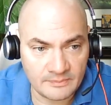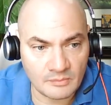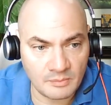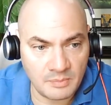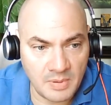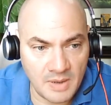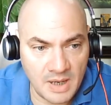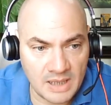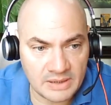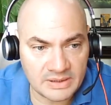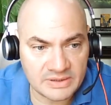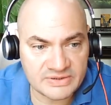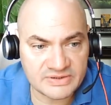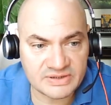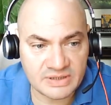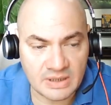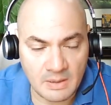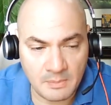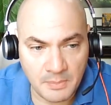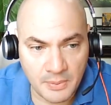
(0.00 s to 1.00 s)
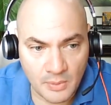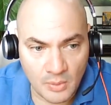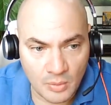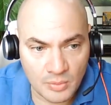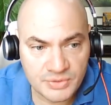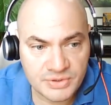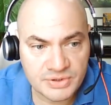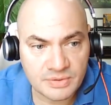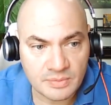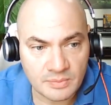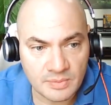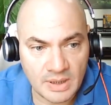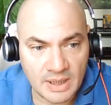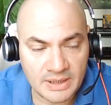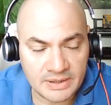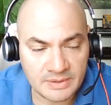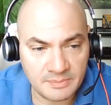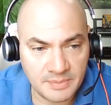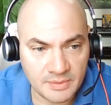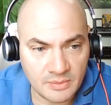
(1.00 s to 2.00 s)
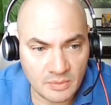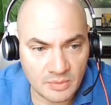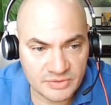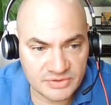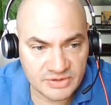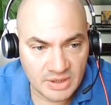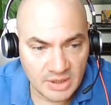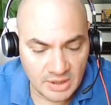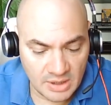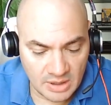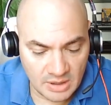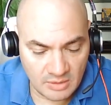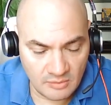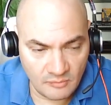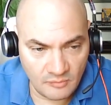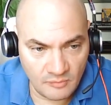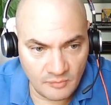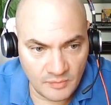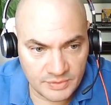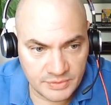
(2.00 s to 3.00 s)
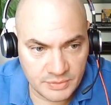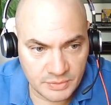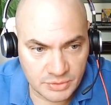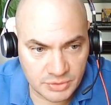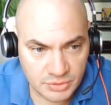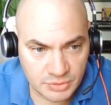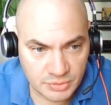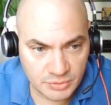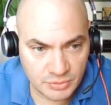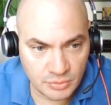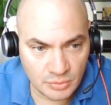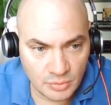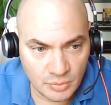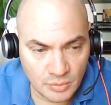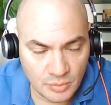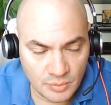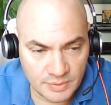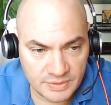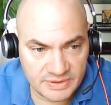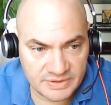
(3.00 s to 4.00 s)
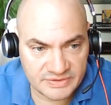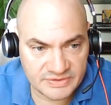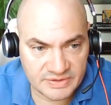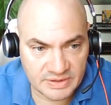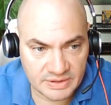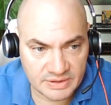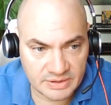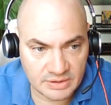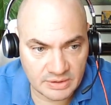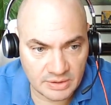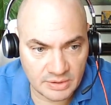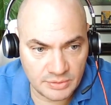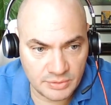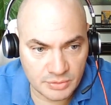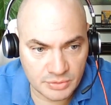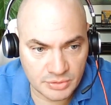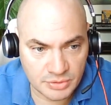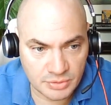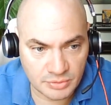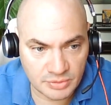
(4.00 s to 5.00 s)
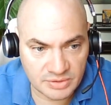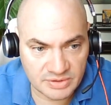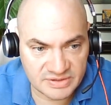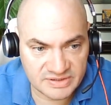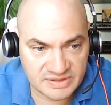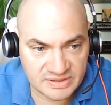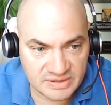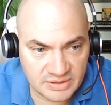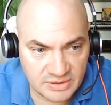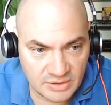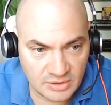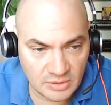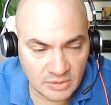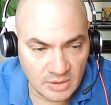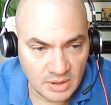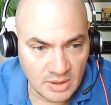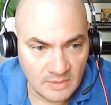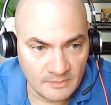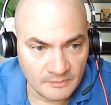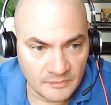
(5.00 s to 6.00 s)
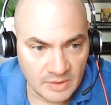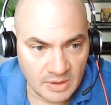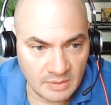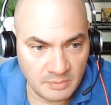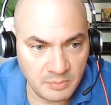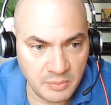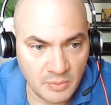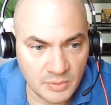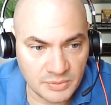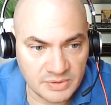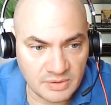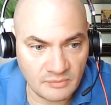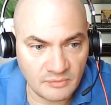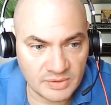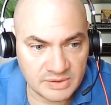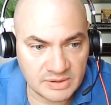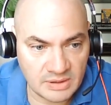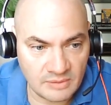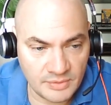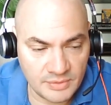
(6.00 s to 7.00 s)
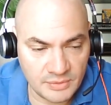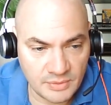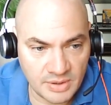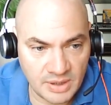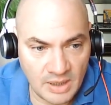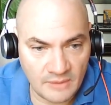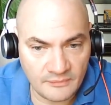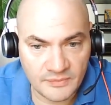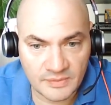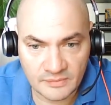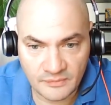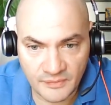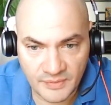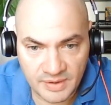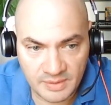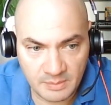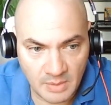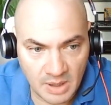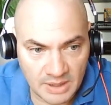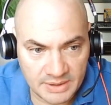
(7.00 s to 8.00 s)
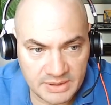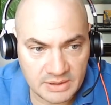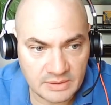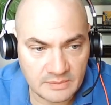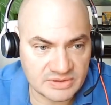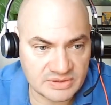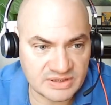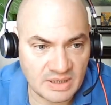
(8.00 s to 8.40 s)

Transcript: balanced approach, right? Because what you should do is that you should still put whatever you have in free money,